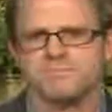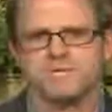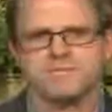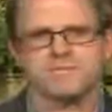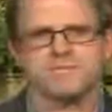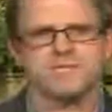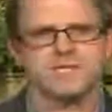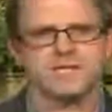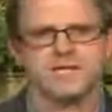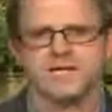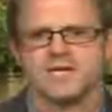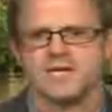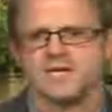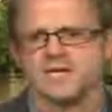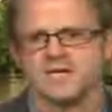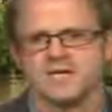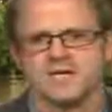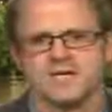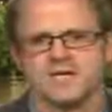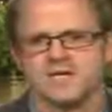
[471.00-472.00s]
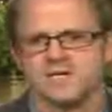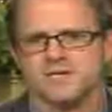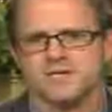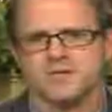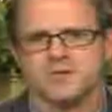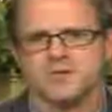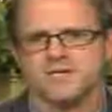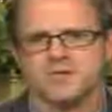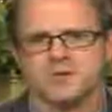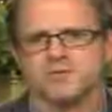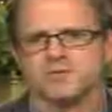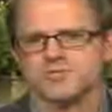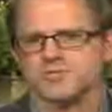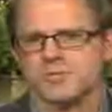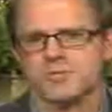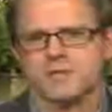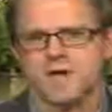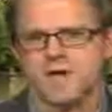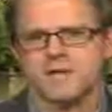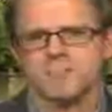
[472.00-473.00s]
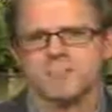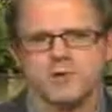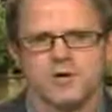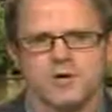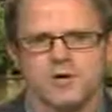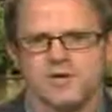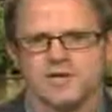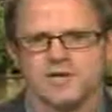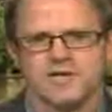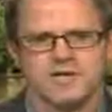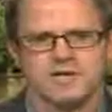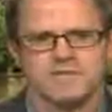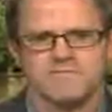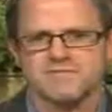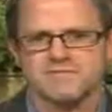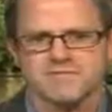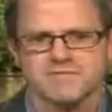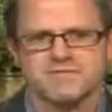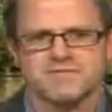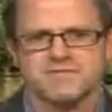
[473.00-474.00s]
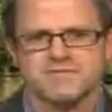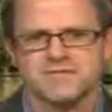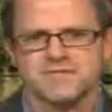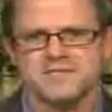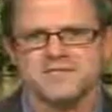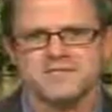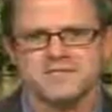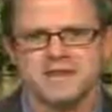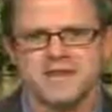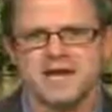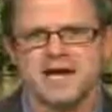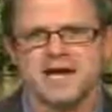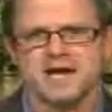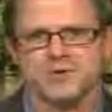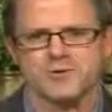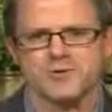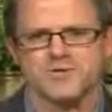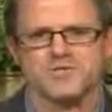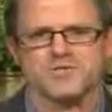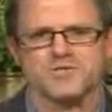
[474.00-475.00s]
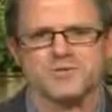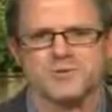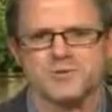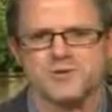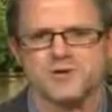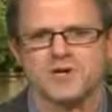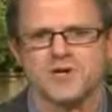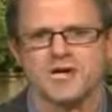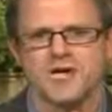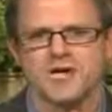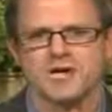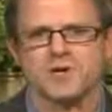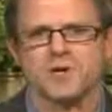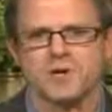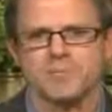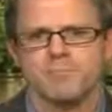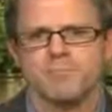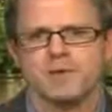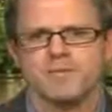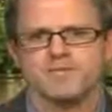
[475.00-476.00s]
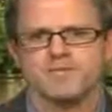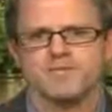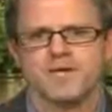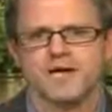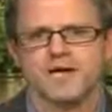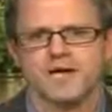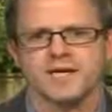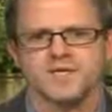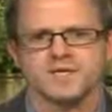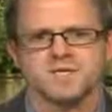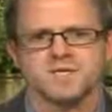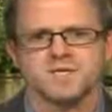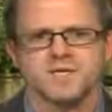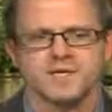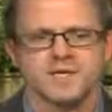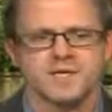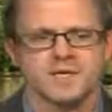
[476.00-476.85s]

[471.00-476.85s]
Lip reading: People like, you know, if there was a Ron Paul left in the Congress, or, you know, on both sides,